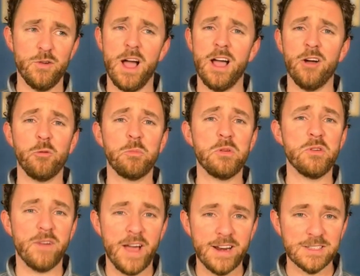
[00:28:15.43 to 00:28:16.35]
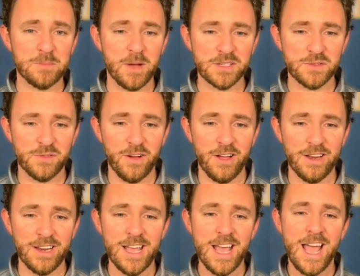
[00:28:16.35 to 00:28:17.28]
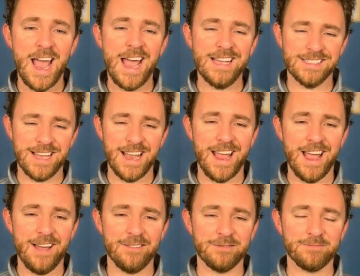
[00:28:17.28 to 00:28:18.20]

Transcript: I hope you've had as much fun as I have.